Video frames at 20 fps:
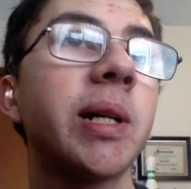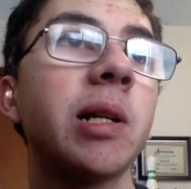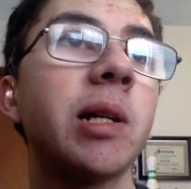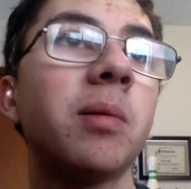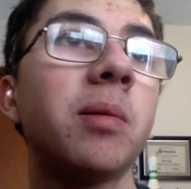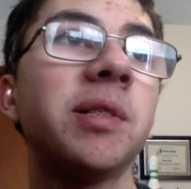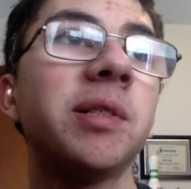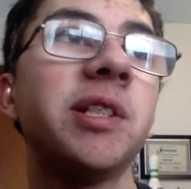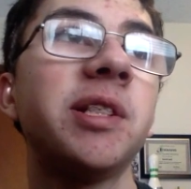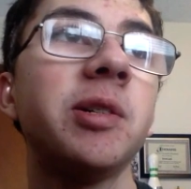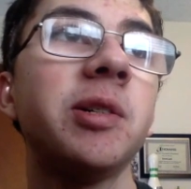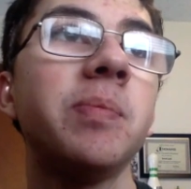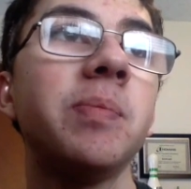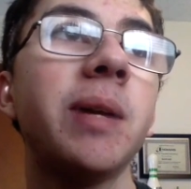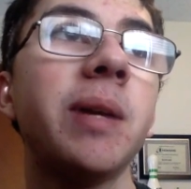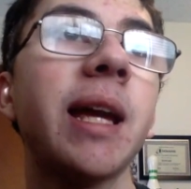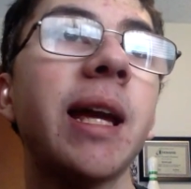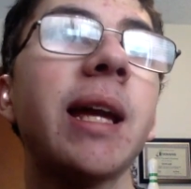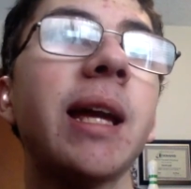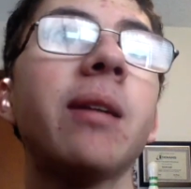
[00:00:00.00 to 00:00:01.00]
can also
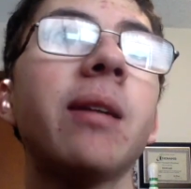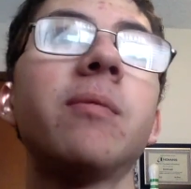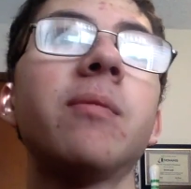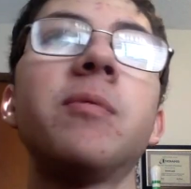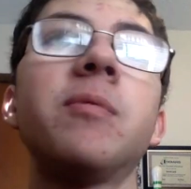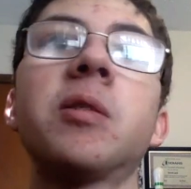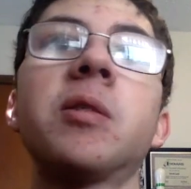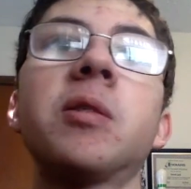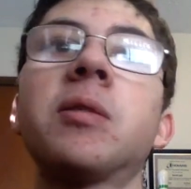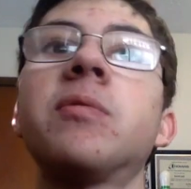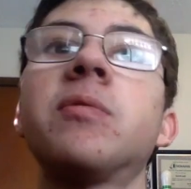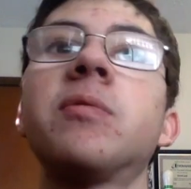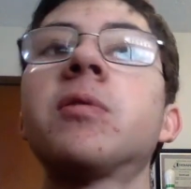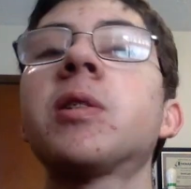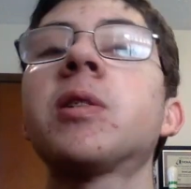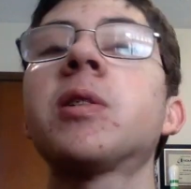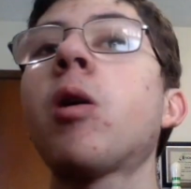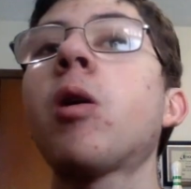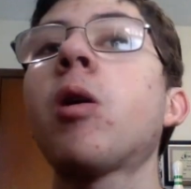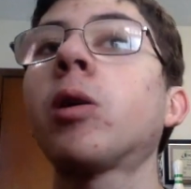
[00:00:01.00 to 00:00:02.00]
be very,
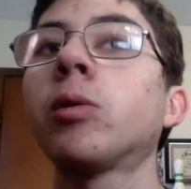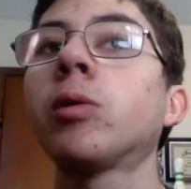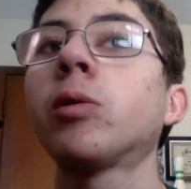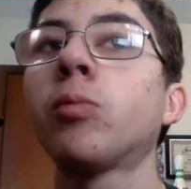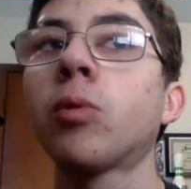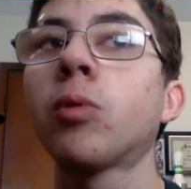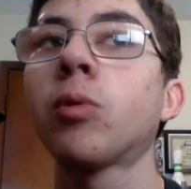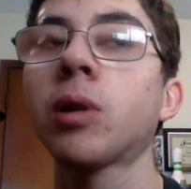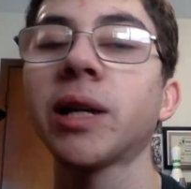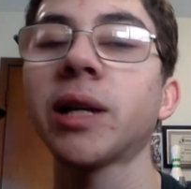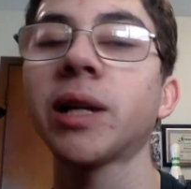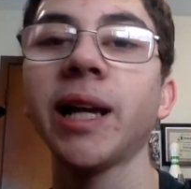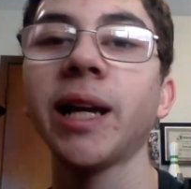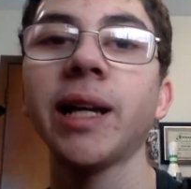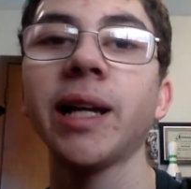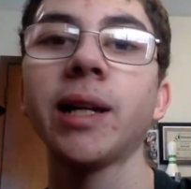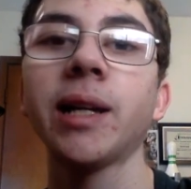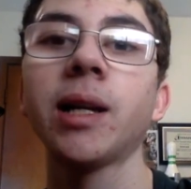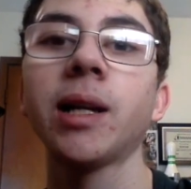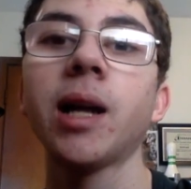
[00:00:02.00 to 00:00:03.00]
very
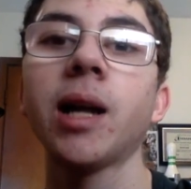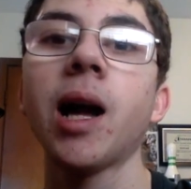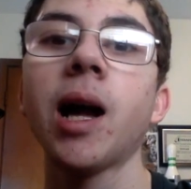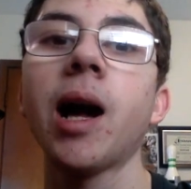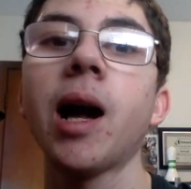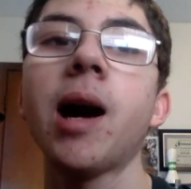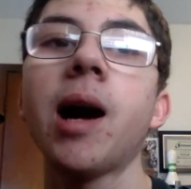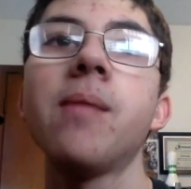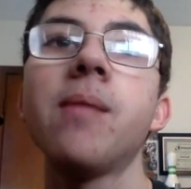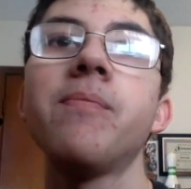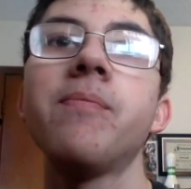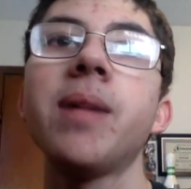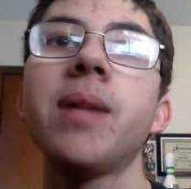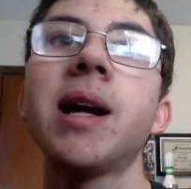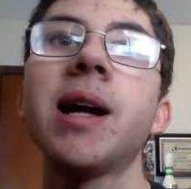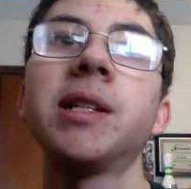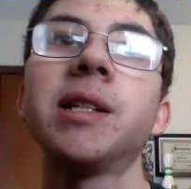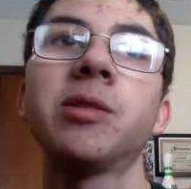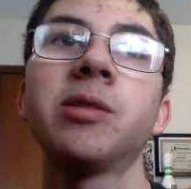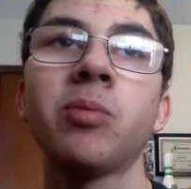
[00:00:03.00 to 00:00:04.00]
hardworking um,
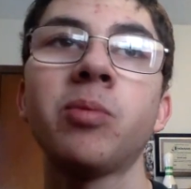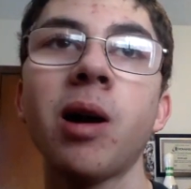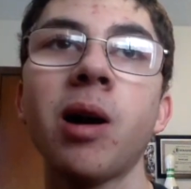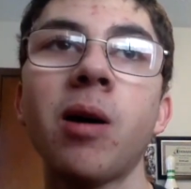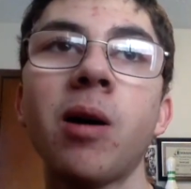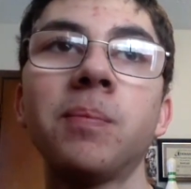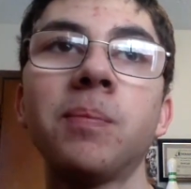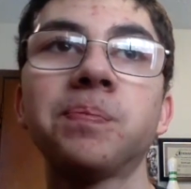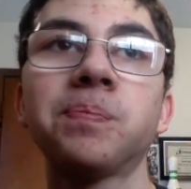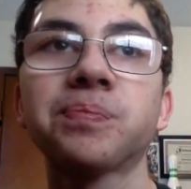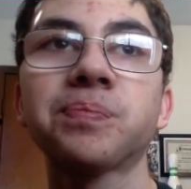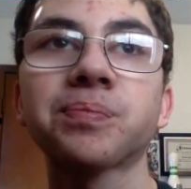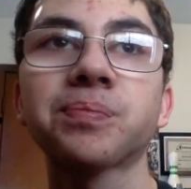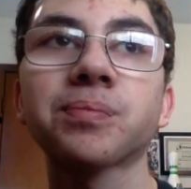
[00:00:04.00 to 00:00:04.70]
as well.